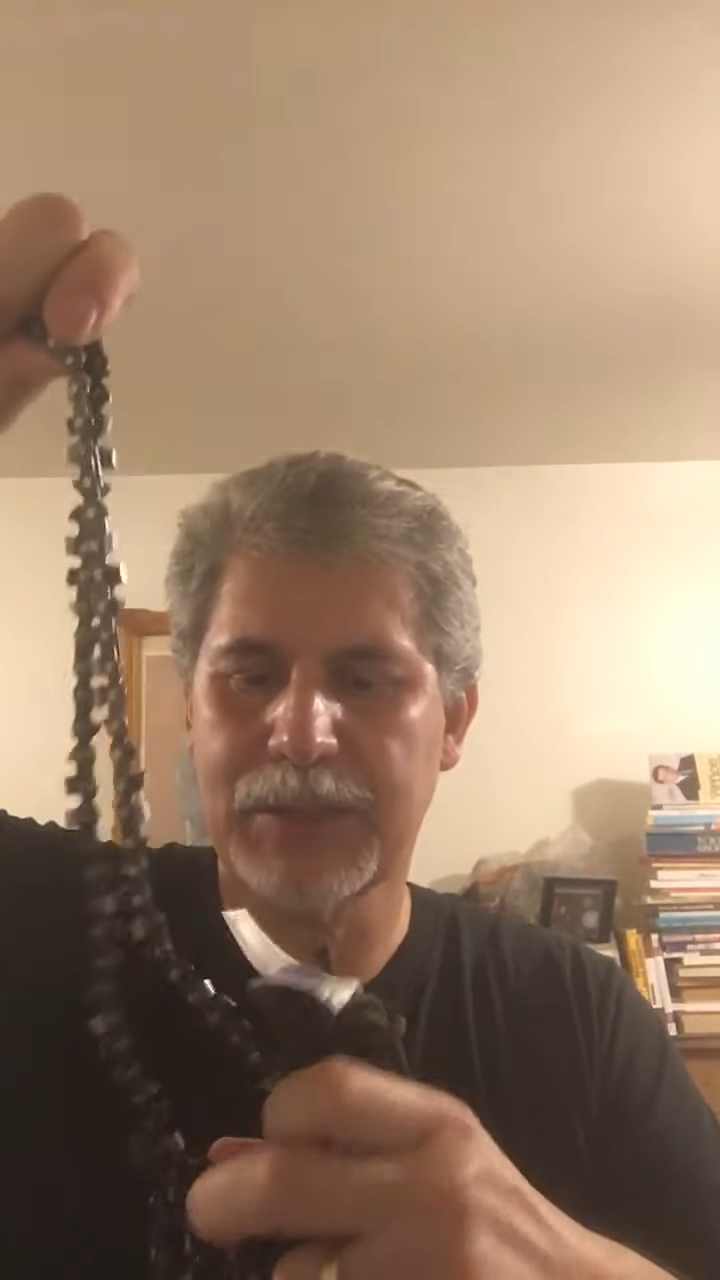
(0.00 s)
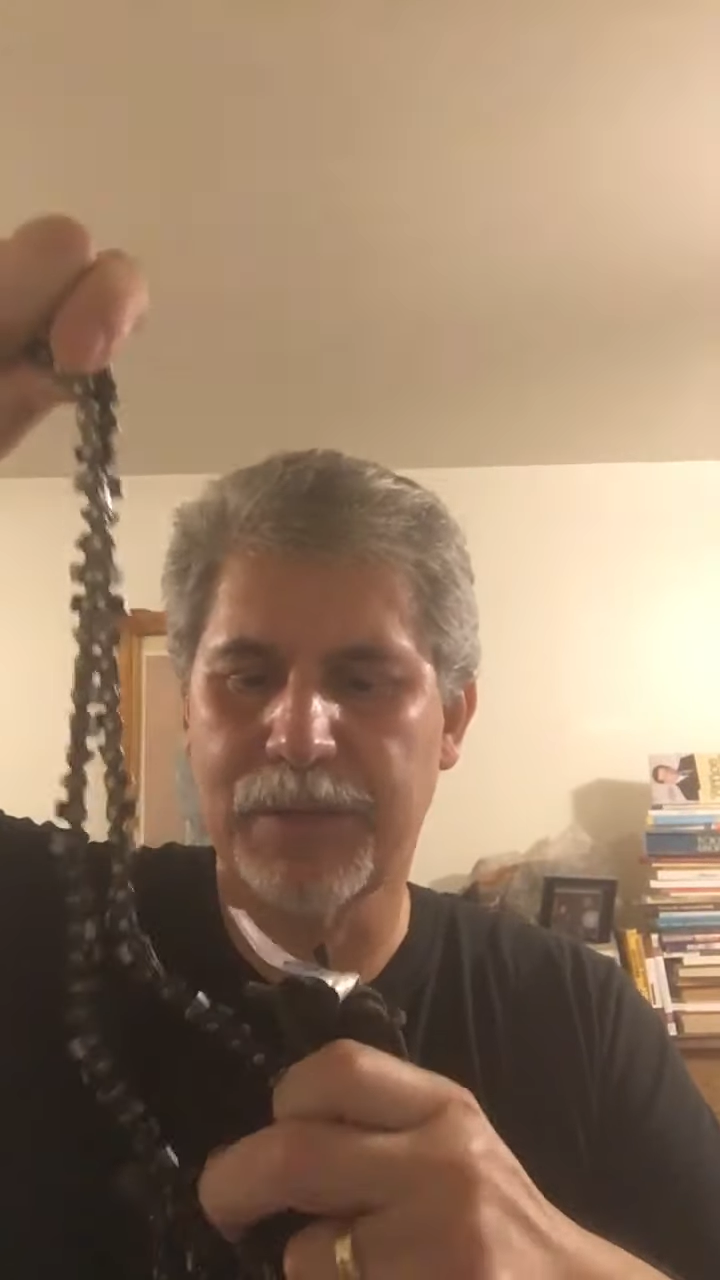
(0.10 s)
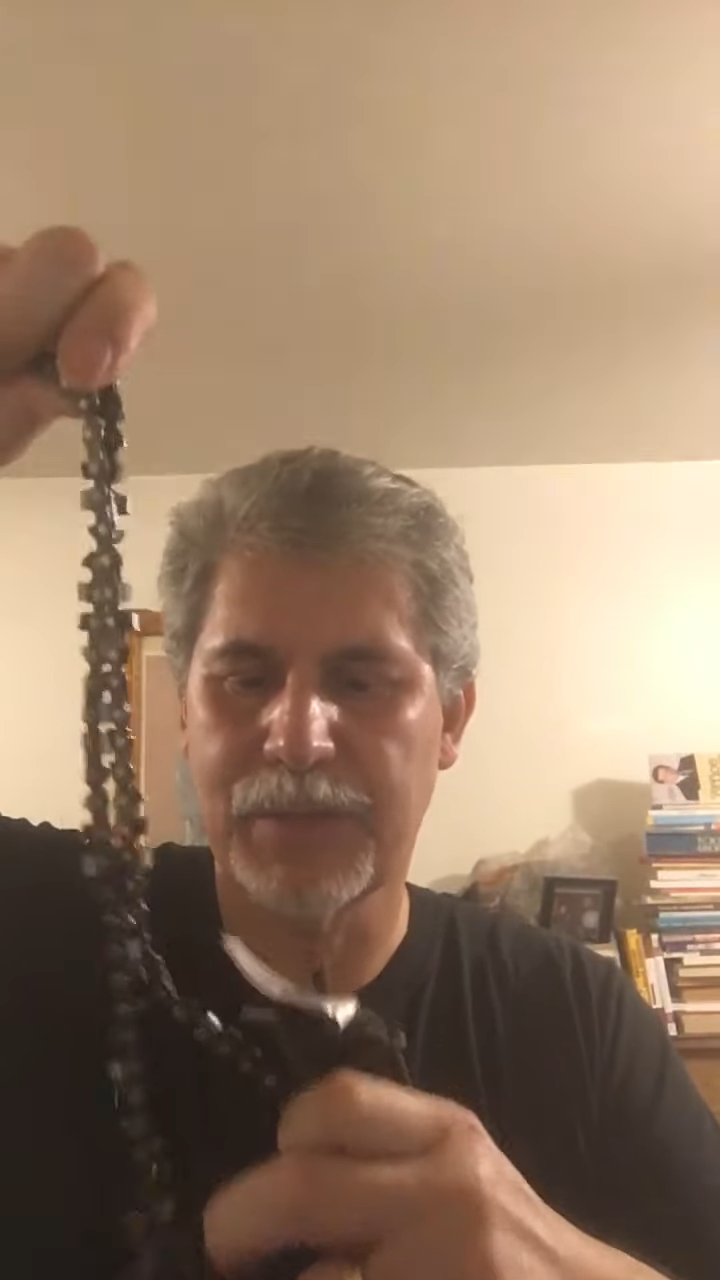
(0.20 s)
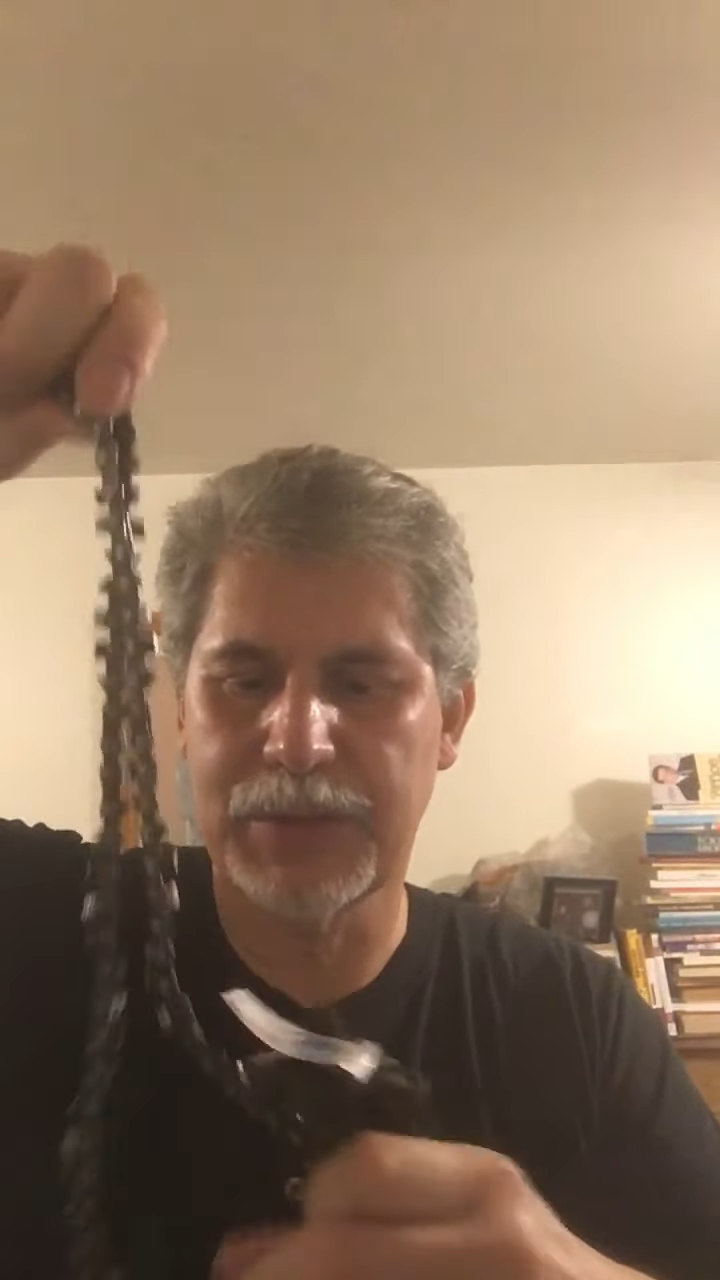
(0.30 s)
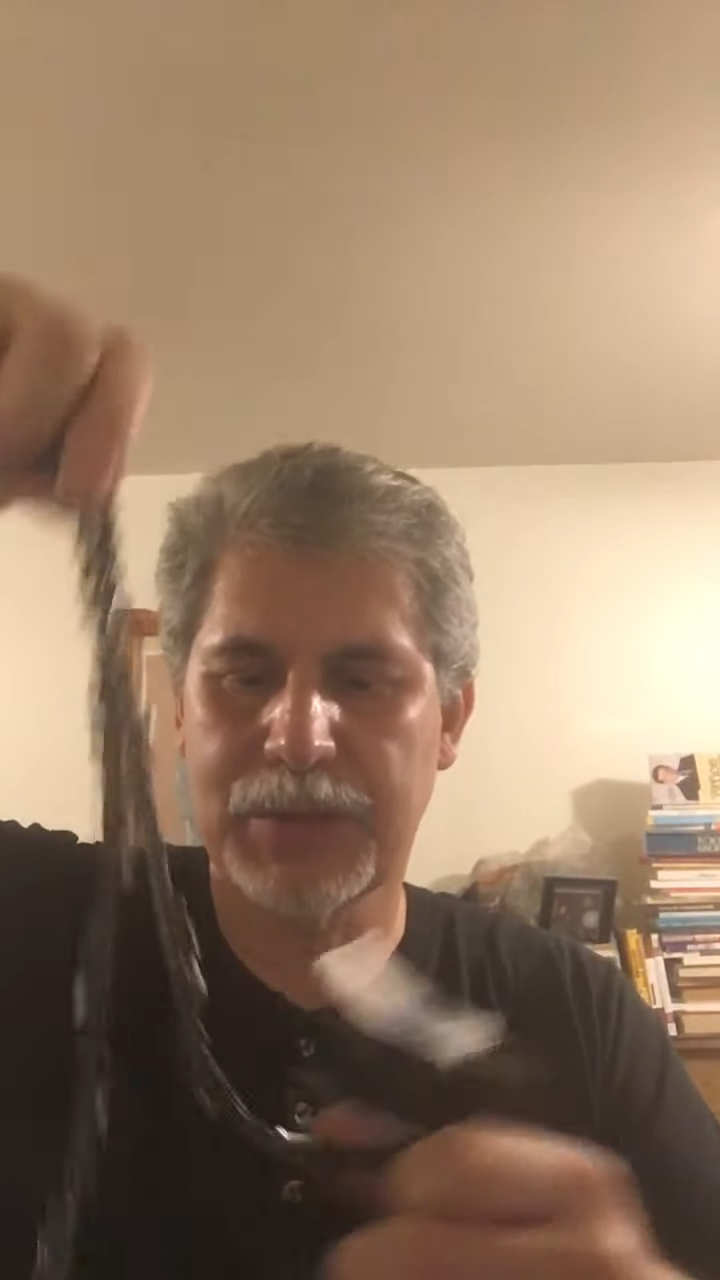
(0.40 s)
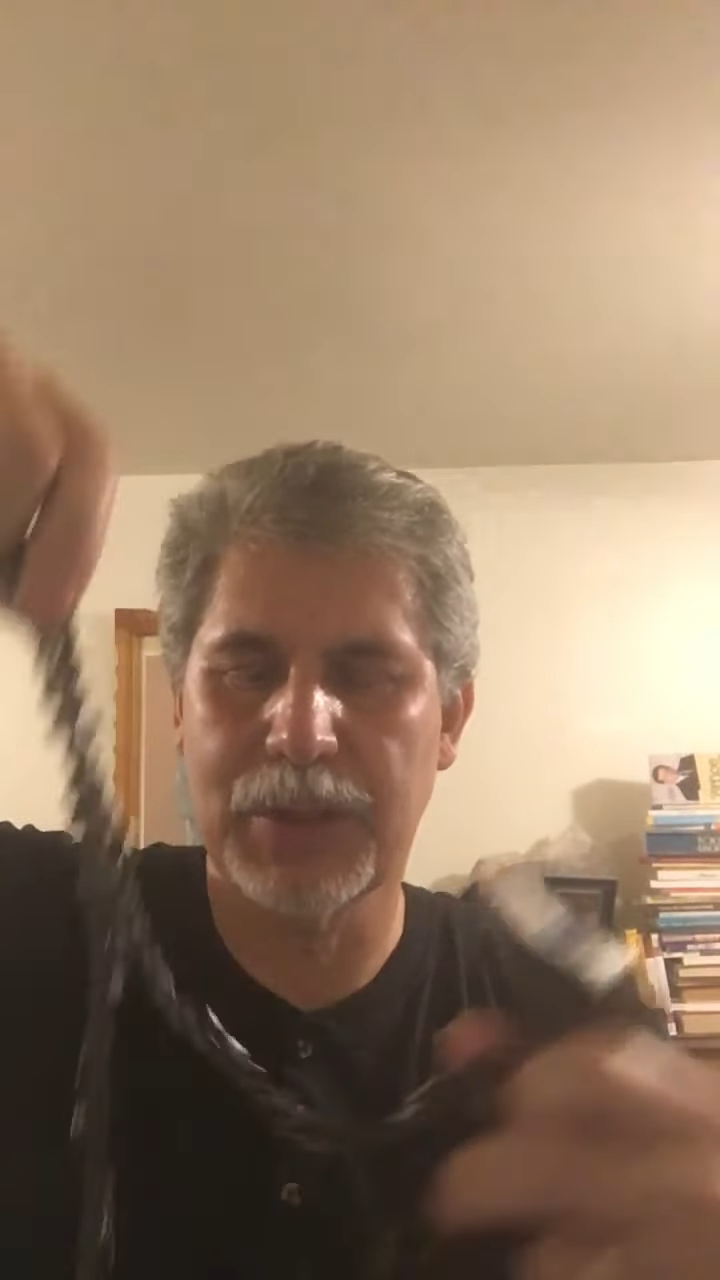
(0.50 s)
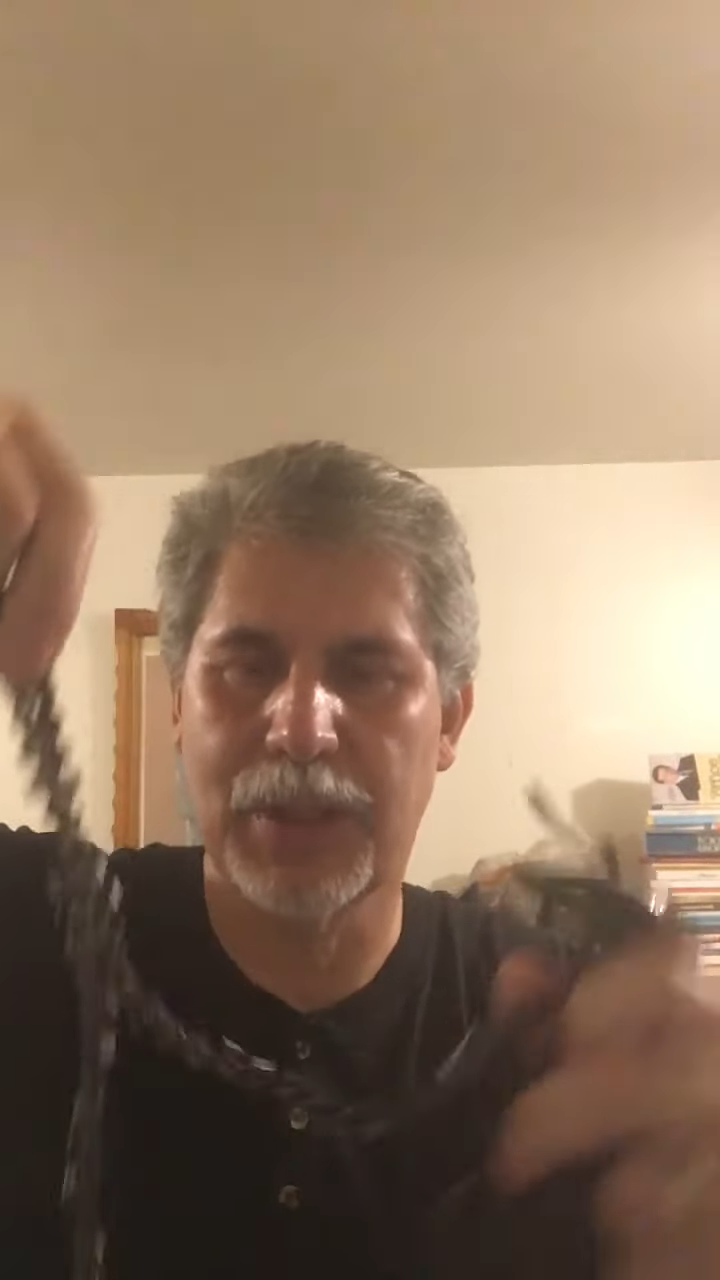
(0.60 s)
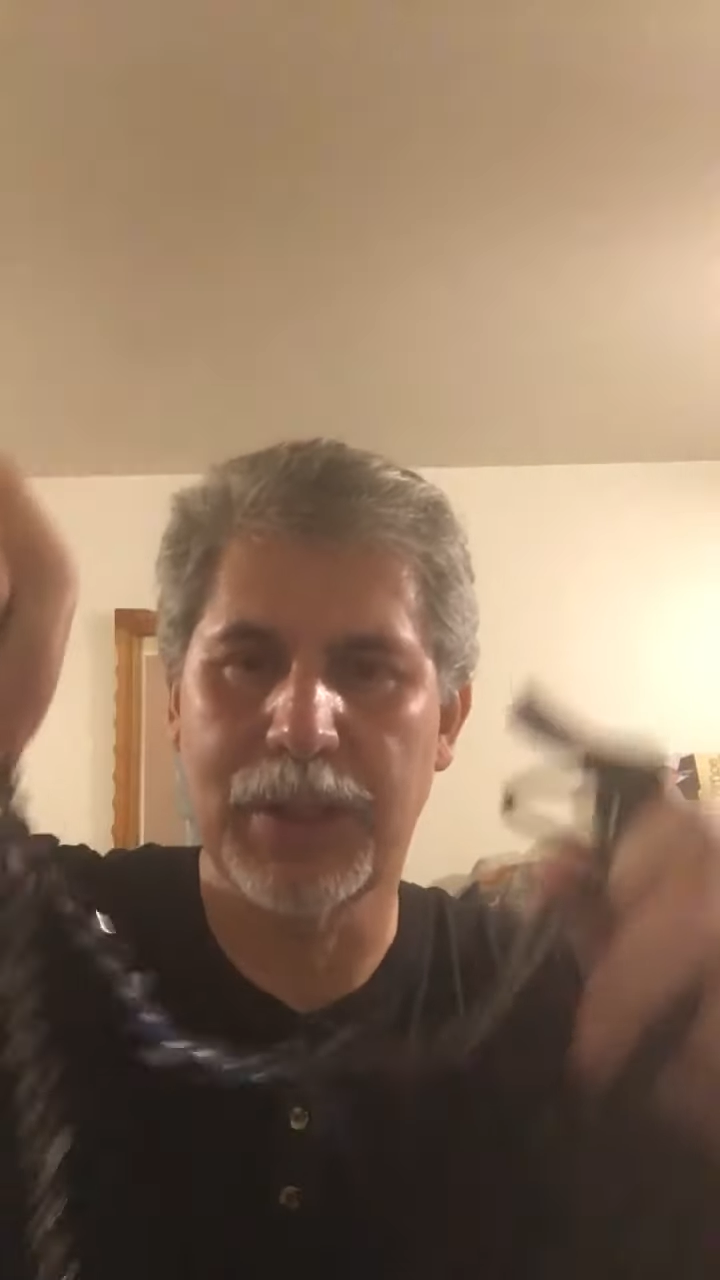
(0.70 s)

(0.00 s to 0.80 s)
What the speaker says: of this